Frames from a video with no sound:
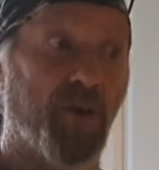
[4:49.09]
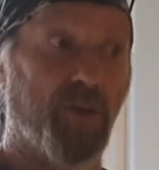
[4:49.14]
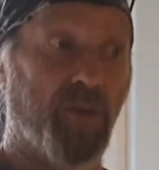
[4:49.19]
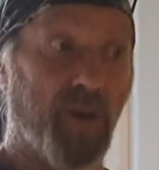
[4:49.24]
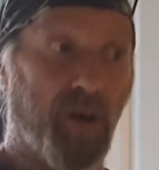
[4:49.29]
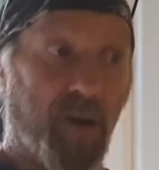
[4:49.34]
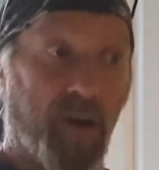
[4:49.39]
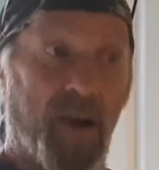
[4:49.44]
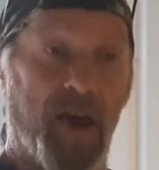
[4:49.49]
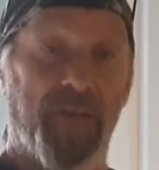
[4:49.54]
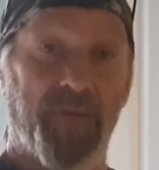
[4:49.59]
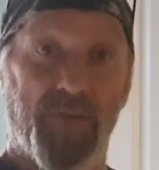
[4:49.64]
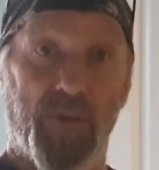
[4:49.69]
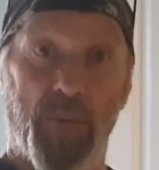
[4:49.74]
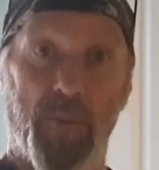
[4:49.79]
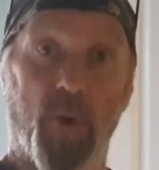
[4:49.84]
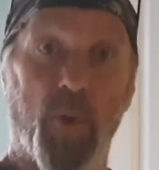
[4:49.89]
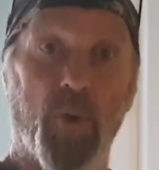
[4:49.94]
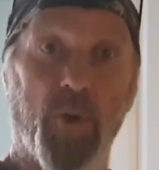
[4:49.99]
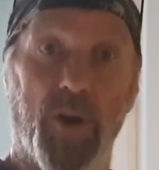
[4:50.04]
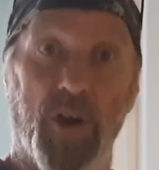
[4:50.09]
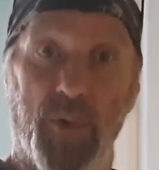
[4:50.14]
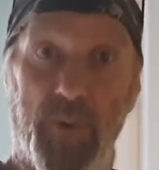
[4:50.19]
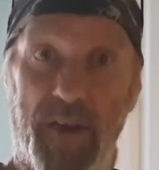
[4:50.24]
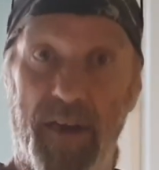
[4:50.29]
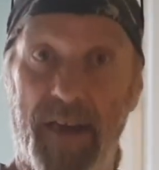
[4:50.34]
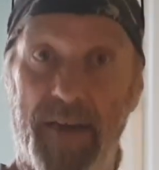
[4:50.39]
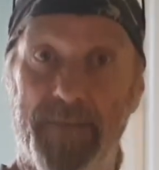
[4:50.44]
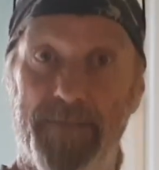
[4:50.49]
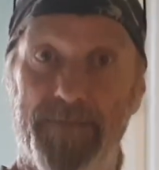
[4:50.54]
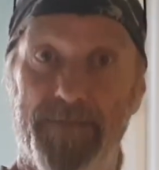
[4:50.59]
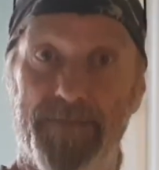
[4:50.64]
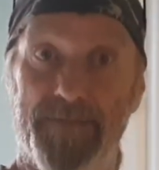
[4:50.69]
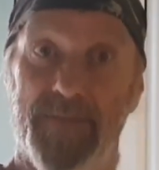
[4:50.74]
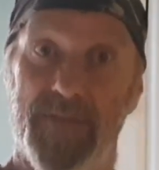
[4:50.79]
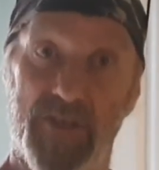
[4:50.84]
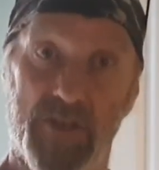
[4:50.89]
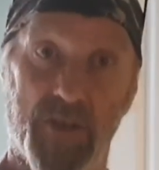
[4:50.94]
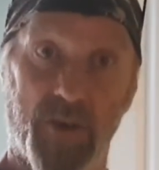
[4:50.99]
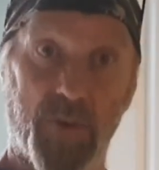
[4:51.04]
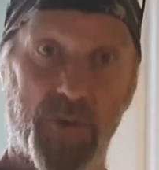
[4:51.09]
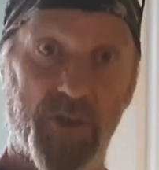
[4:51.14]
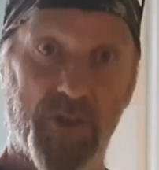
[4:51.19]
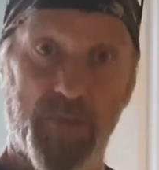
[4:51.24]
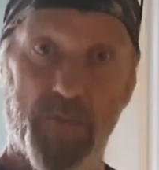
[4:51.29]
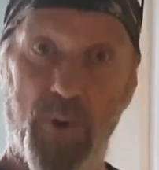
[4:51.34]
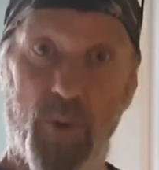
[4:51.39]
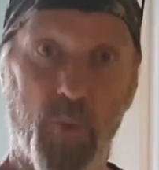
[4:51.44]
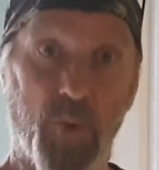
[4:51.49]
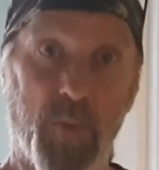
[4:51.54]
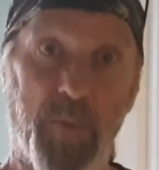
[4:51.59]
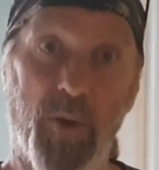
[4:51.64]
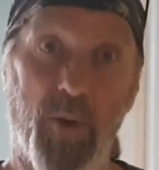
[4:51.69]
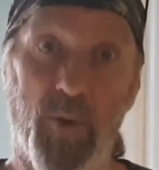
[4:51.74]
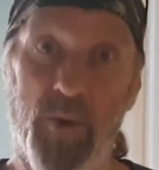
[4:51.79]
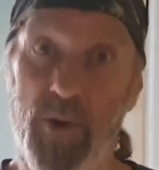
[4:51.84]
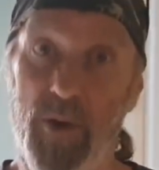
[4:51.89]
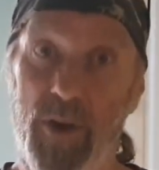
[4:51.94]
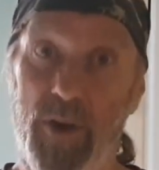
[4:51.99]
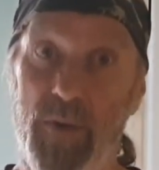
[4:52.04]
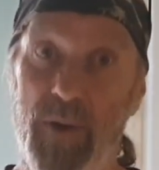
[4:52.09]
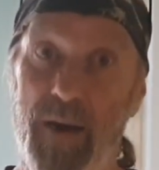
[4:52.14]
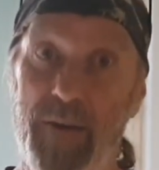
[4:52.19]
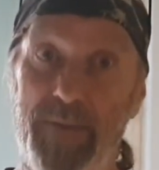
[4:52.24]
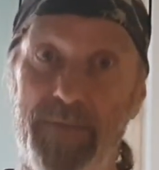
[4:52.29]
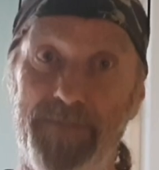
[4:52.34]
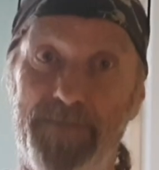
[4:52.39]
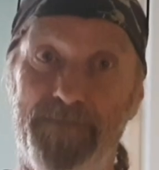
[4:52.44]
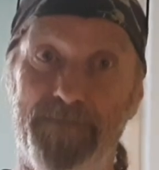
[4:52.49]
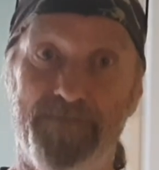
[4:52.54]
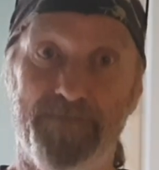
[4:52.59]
that'll have your portaloo in it. So we just pull the portaloo out.